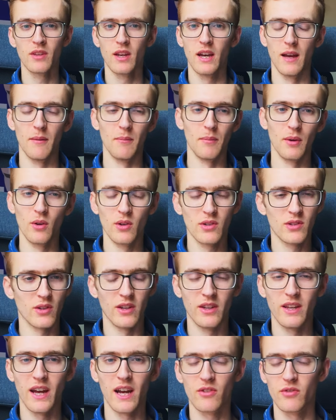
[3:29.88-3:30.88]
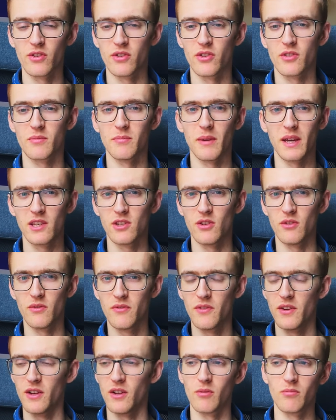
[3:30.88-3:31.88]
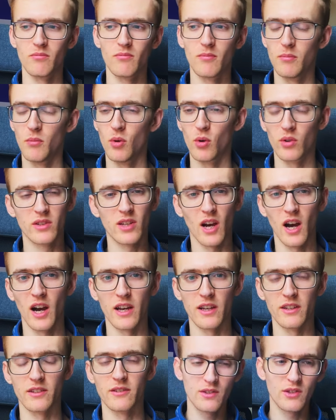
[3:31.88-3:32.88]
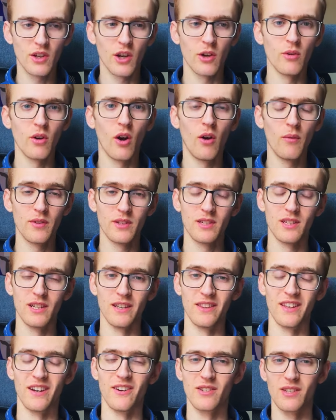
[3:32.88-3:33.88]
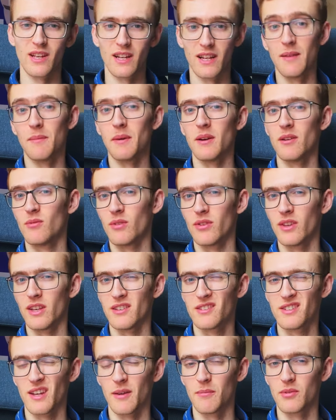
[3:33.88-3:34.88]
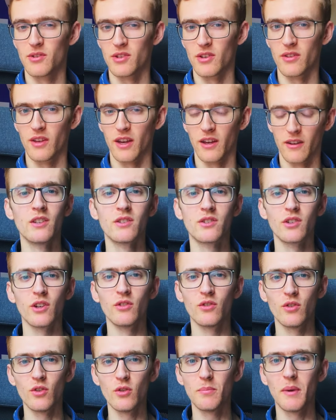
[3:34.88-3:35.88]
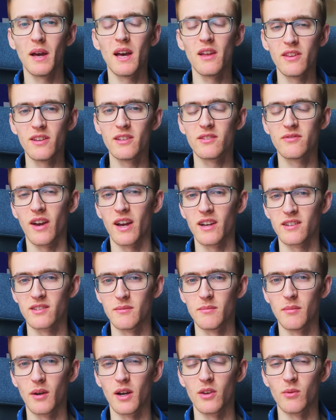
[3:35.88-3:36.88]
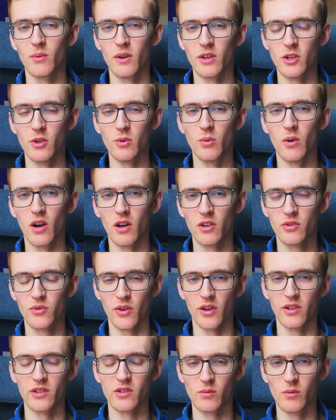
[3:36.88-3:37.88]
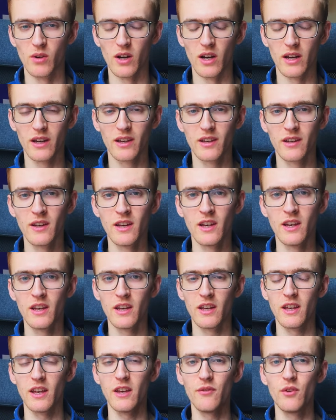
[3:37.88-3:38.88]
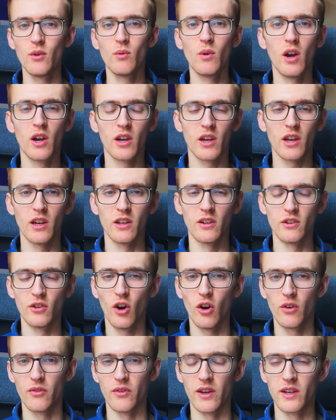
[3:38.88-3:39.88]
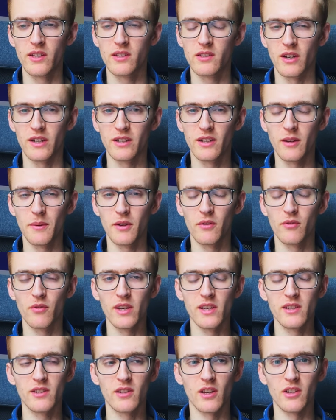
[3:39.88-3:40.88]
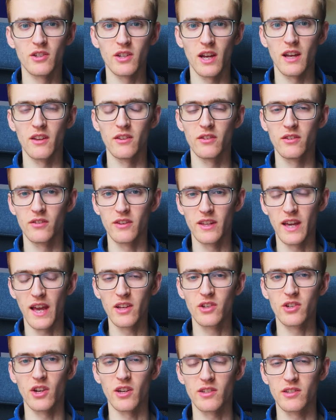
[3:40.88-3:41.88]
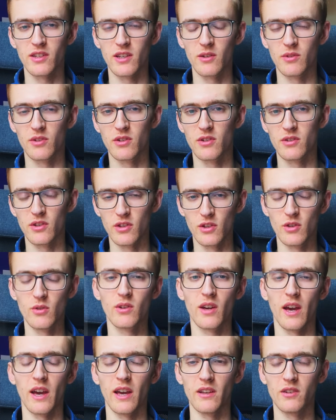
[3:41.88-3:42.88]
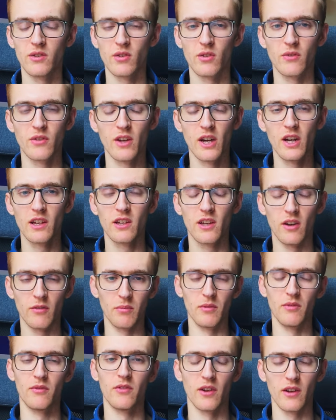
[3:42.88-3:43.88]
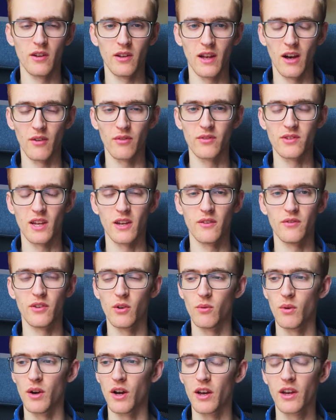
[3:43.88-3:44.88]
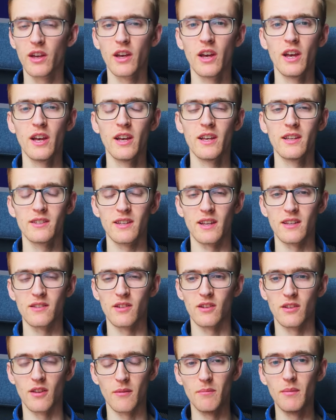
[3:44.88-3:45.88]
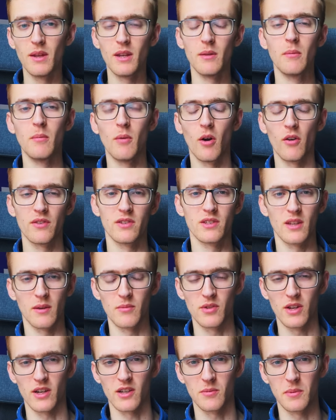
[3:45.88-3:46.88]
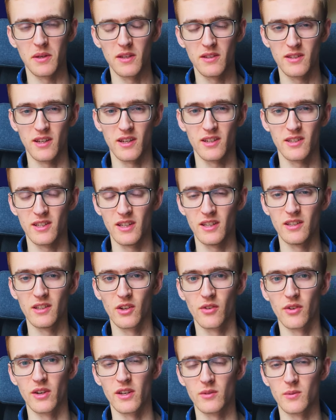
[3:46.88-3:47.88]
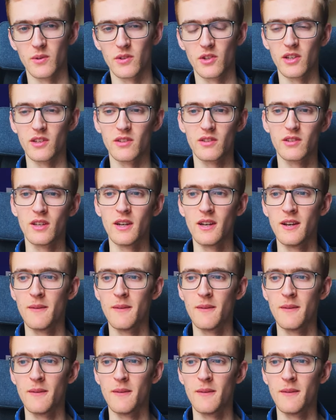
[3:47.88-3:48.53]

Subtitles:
But also it naturally just makes you feel more tired. So obviously there is a limit with this temperature thing. So do bear these facts in mind when you are trying to work. If you work in an office, I did a bit of research, and the HSC, which is the UK sort of government for health and safety at work, says that the minimum office temperature has to be 16 degrees, which is